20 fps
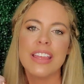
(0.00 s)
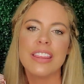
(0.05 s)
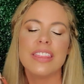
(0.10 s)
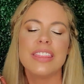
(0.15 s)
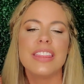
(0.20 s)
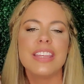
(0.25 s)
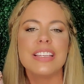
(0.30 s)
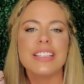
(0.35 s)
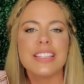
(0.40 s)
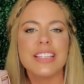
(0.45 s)

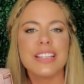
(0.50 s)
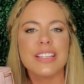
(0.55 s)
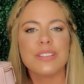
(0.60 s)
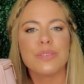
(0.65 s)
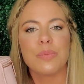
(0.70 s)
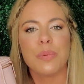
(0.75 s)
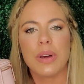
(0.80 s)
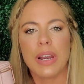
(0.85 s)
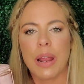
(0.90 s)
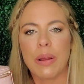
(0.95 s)
This is
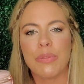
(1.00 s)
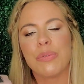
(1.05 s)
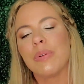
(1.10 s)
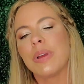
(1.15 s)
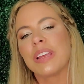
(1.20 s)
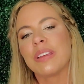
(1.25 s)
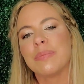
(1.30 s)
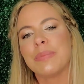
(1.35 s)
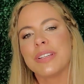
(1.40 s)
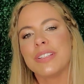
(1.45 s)
what I would
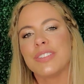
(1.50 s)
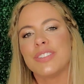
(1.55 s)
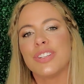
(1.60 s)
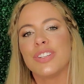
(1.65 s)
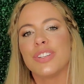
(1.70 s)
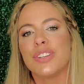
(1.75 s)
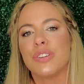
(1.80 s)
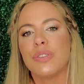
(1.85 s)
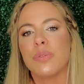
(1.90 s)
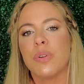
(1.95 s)
recommend to
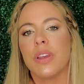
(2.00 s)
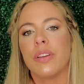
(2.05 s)
you